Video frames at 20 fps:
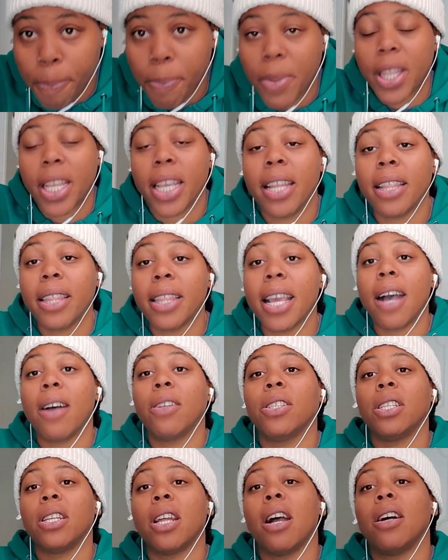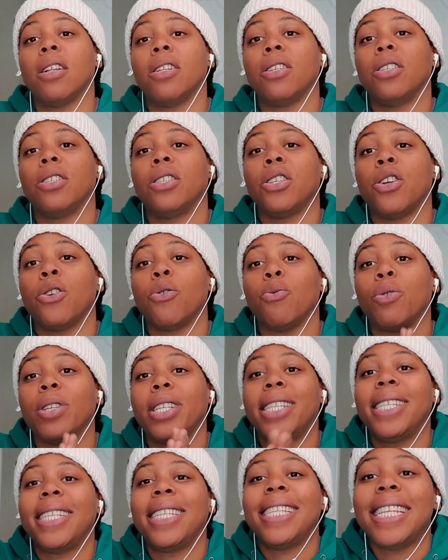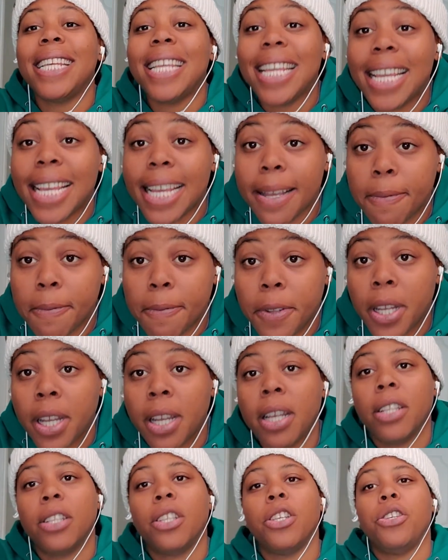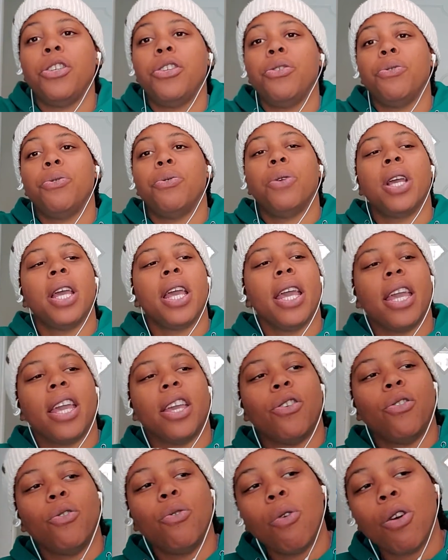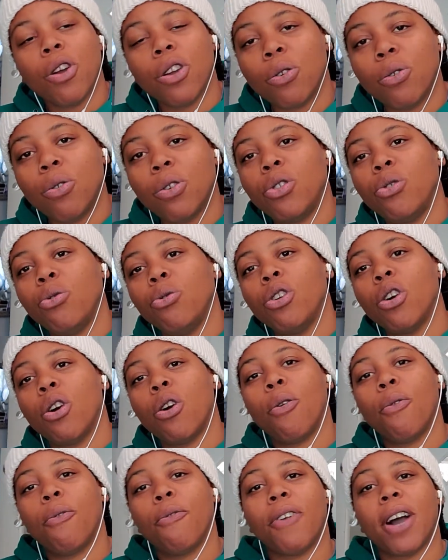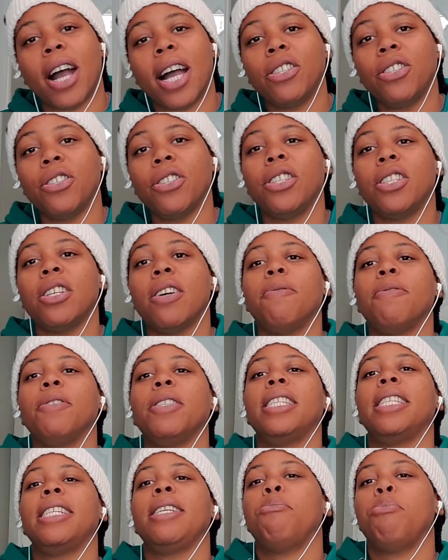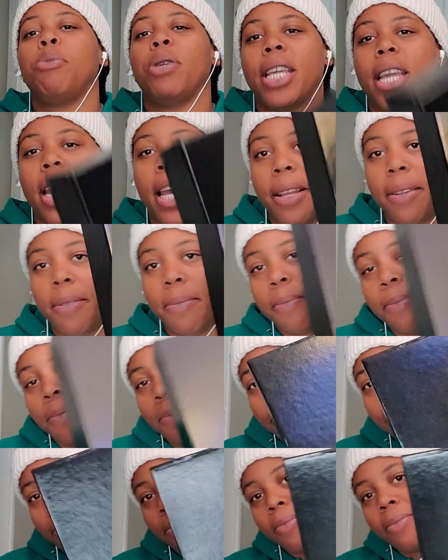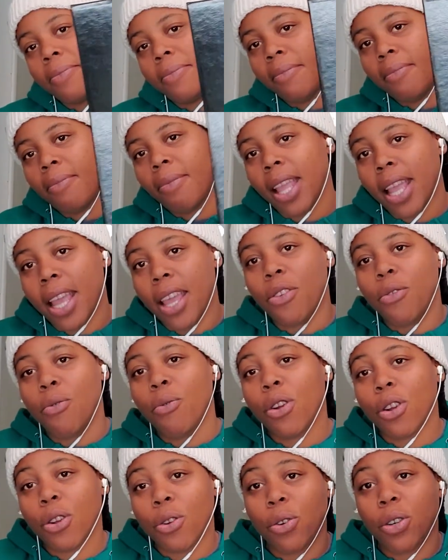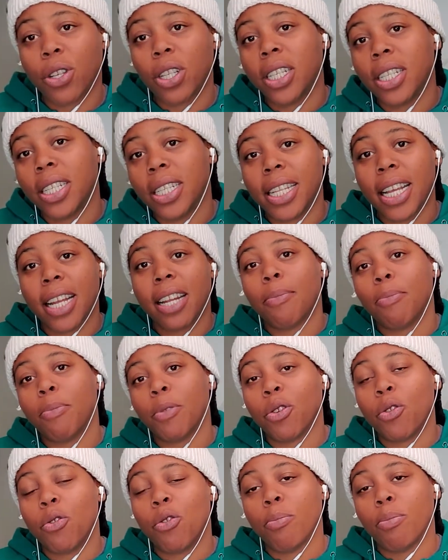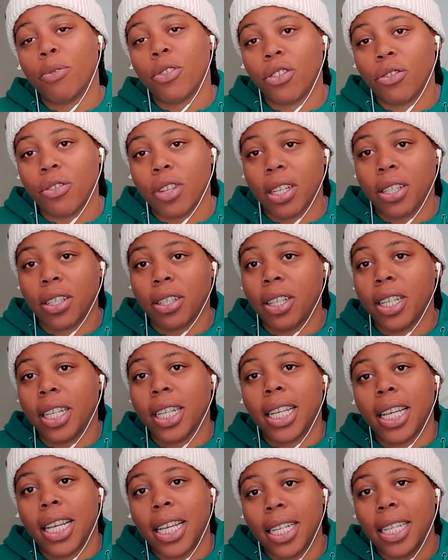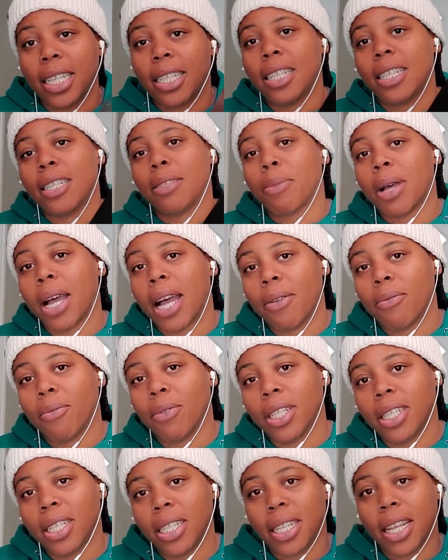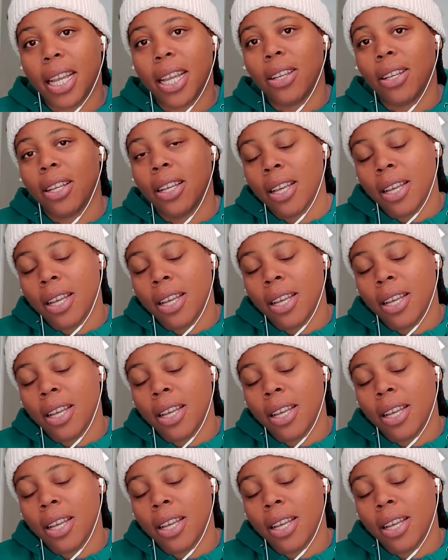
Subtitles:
$10,000 received to you, and you are going to go find yourself a CPA. And you are going to set up your corporate structure. Again, this is my real estate